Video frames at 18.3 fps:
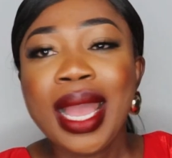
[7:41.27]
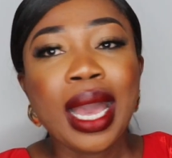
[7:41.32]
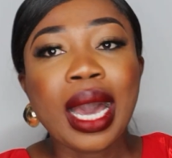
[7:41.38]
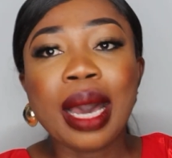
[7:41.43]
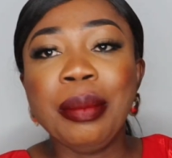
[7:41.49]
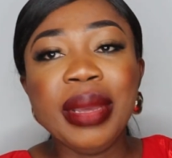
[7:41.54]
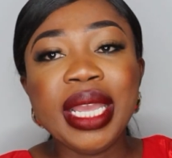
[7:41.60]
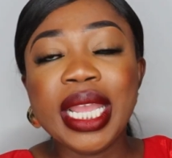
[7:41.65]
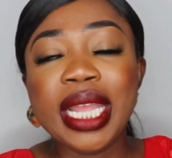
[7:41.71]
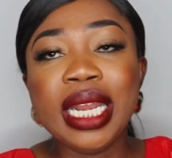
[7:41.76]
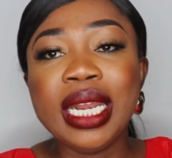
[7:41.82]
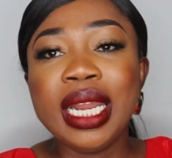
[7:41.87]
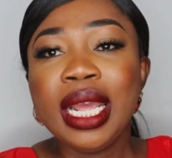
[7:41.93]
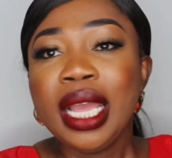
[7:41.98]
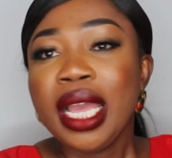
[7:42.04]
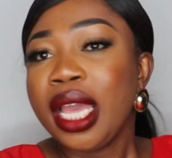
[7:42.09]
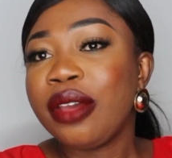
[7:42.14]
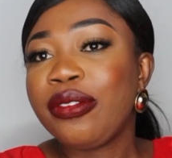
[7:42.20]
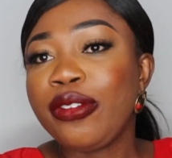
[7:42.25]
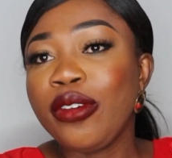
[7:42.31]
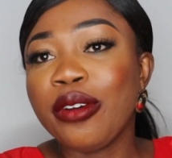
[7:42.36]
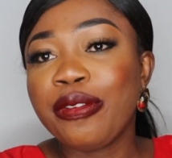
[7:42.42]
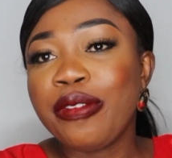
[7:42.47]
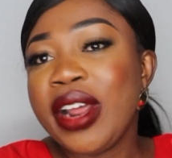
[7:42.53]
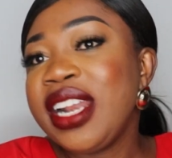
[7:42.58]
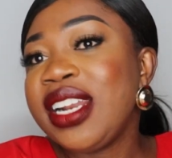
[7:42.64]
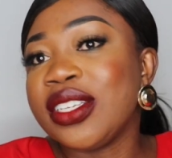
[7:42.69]
I mean, if your
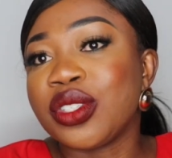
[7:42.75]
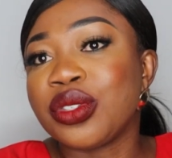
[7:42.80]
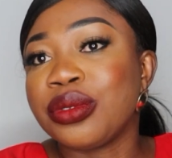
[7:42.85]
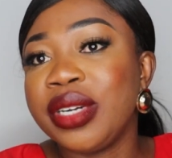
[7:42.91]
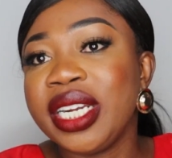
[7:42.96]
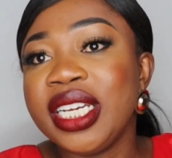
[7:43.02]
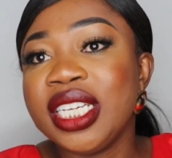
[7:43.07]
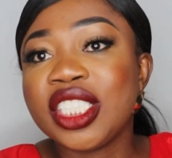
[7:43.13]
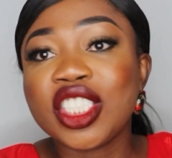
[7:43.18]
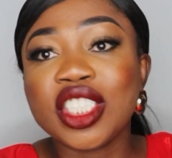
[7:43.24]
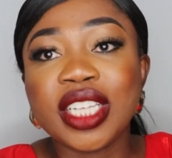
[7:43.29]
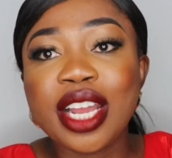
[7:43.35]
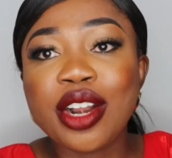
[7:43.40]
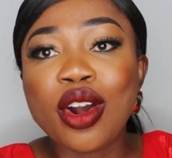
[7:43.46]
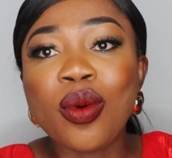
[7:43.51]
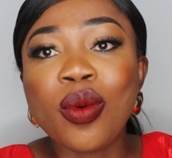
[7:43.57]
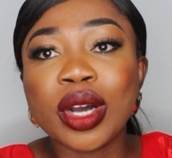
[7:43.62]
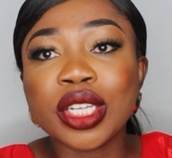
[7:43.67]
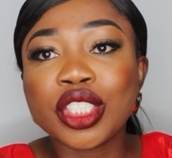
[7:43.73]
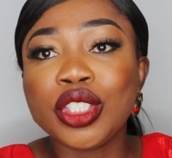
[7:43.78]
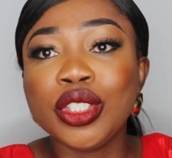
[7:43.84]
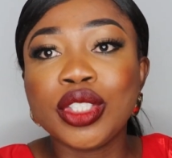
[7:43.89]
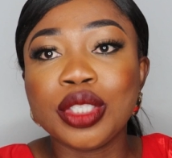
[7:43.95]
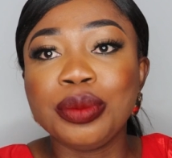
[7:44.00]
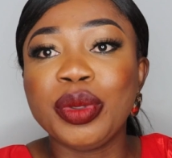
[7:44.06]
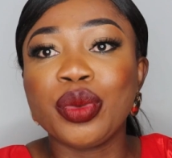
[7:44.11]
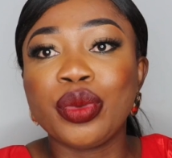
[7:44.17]
friend is rich, they don't want you
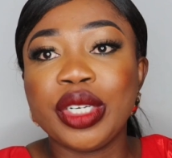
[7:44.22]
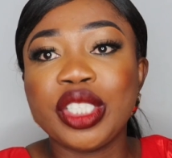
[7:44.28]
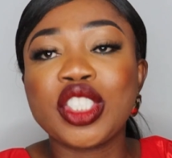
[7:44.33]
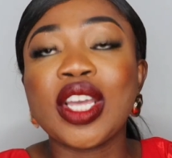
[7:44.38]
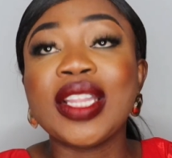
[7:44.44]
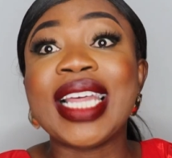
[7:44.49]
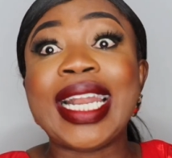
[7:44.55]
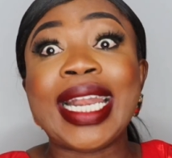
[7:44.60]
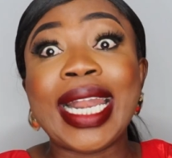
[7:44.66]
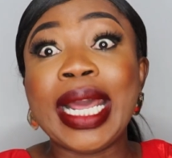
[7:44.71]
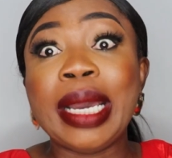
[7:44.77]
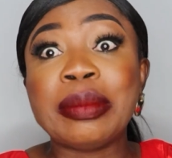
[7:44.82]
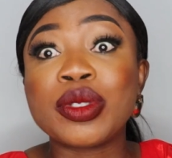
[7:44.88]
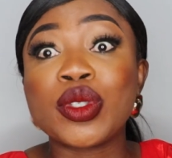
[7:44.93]
to be richer than them.